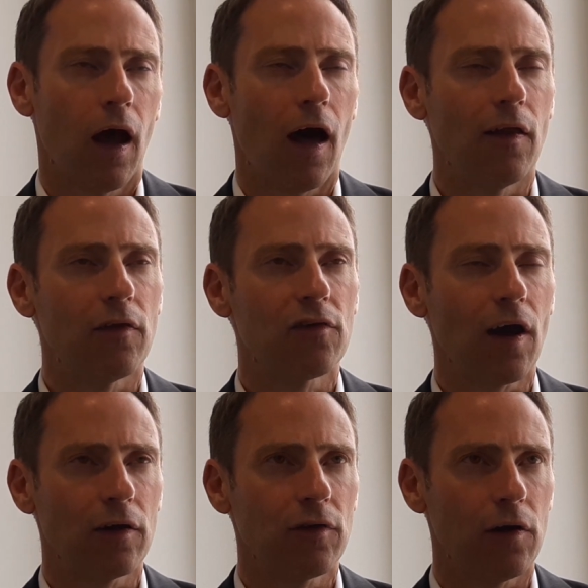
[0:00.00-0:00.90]
And then the
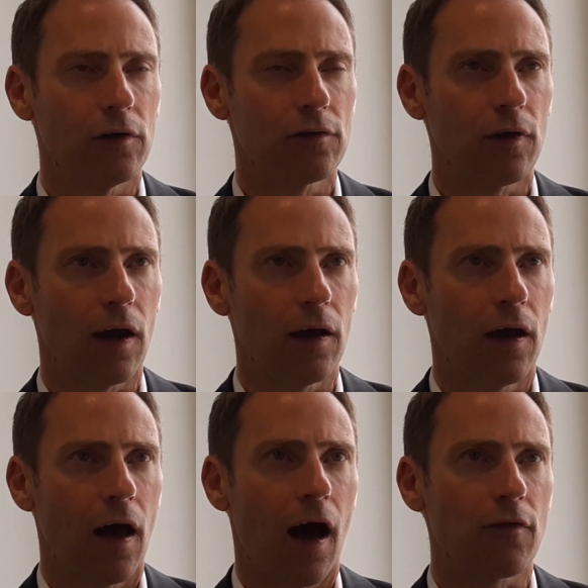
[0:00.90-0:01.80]
Secretary of State
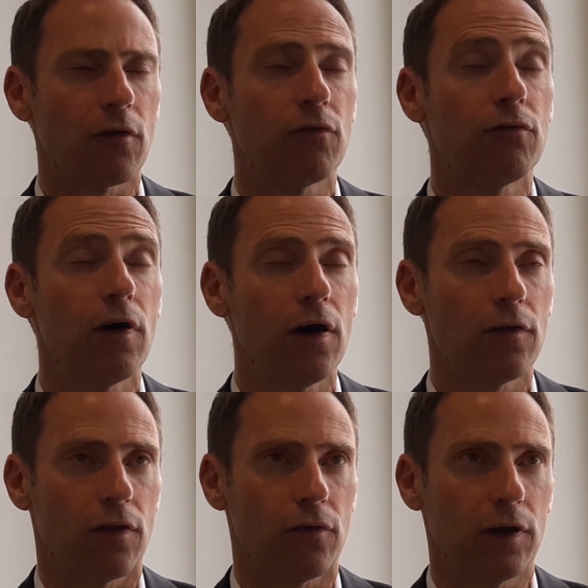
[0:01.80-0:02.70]
has a
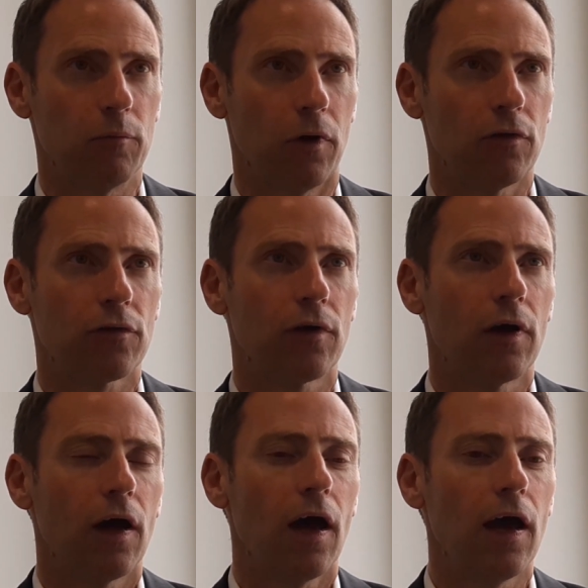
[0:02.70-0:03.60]
further 3 months
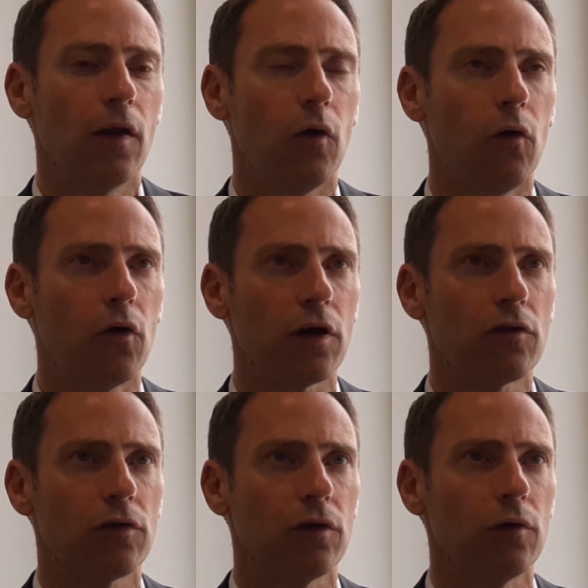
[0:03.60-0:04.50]
in order
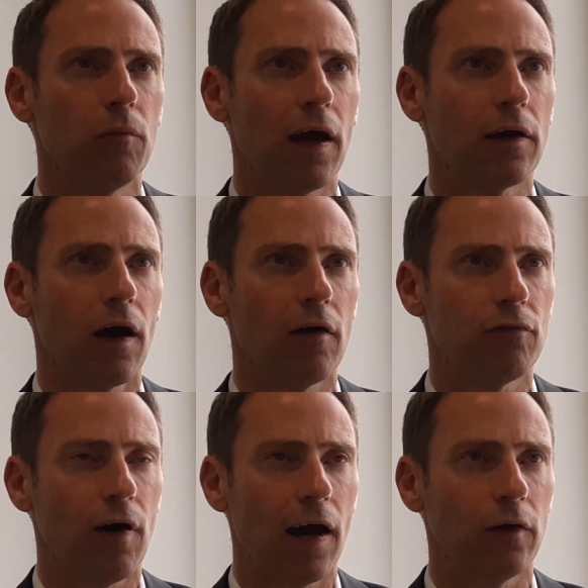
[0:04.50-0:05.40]
to make a
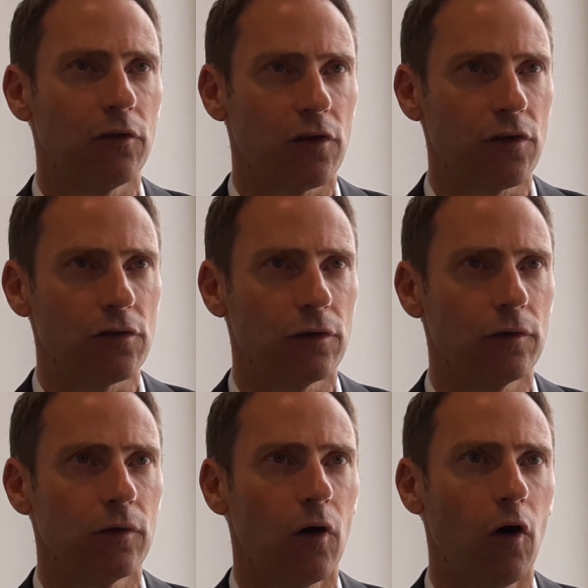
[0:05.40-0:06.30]
final decision
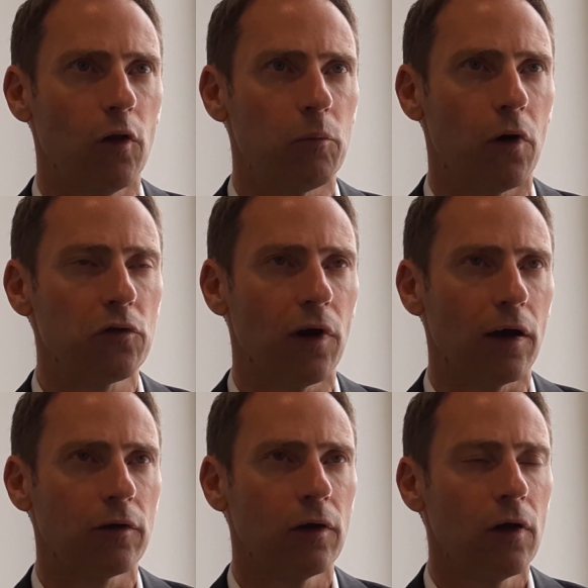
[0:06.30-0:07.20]
on the
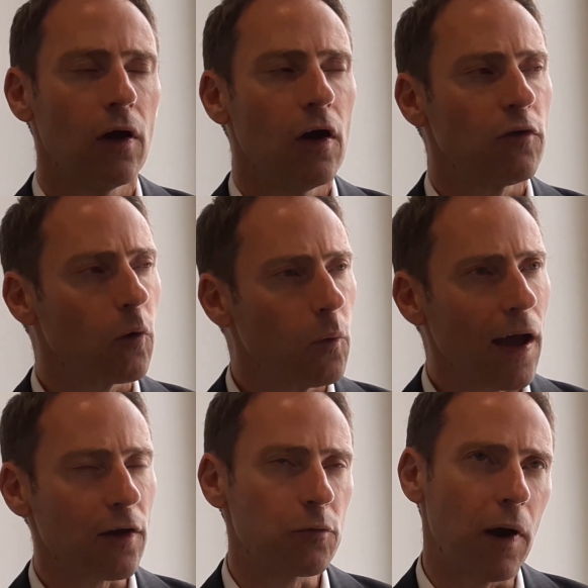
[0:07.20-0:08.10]
project. So we
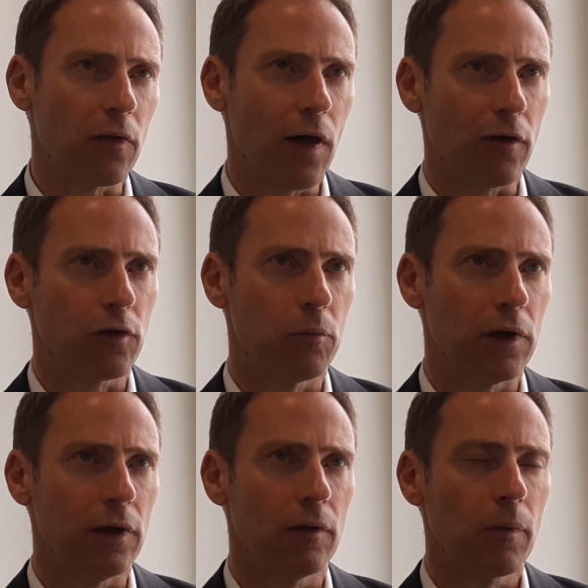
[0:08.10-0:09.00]
expect that to
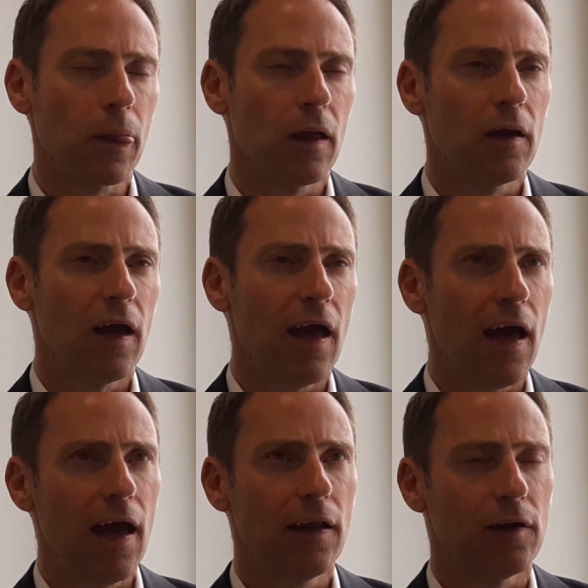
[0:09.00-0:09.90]
be
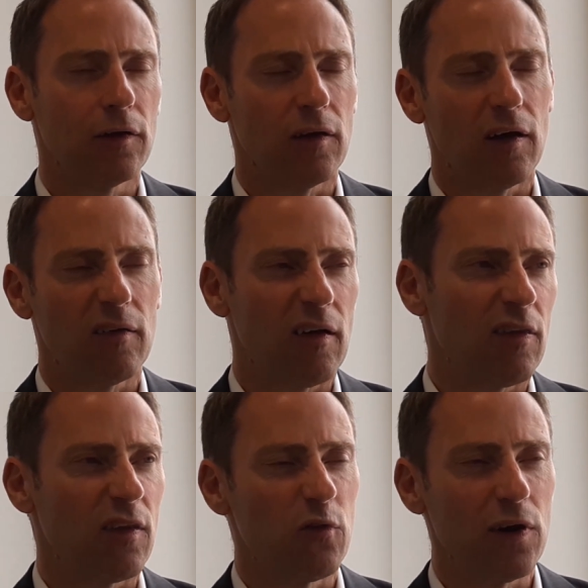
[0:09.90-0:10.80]
in
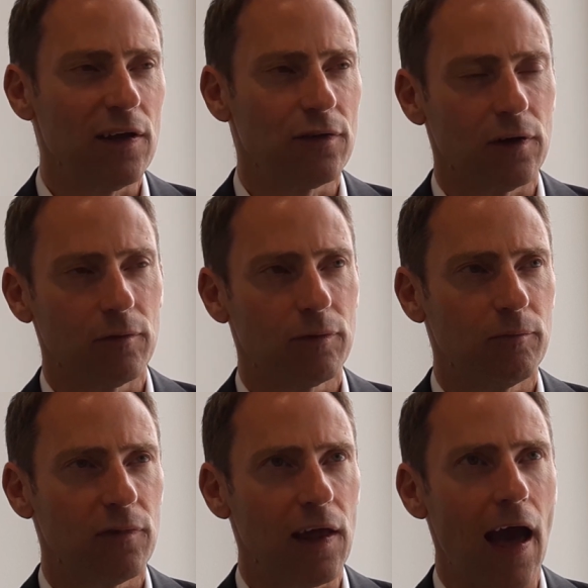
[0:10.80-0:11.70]
the region of
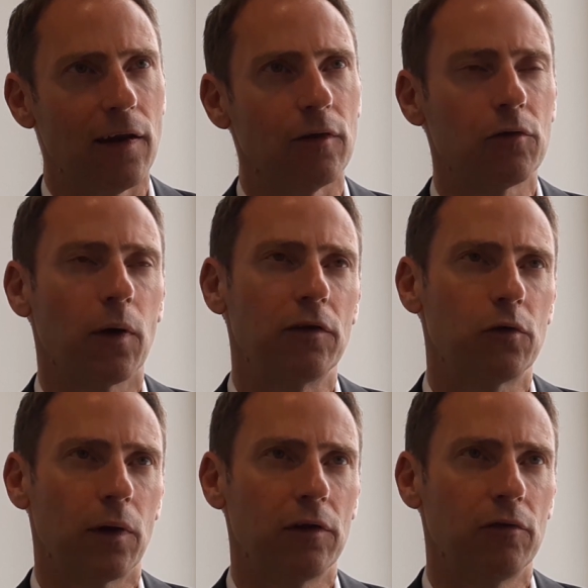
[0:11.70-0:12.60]
the end of
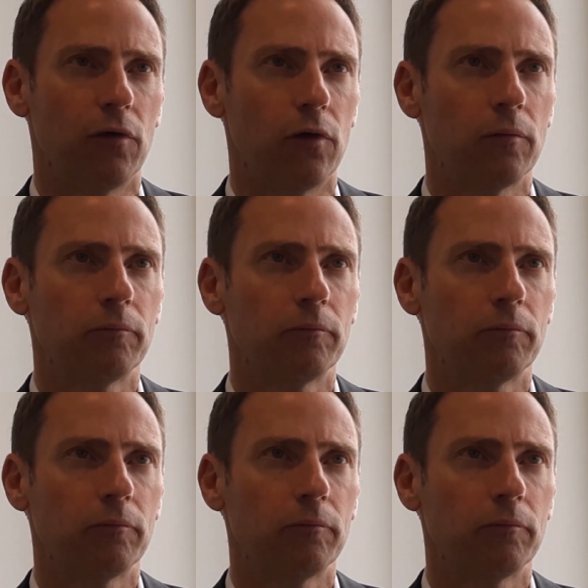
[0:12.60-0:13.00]
2024.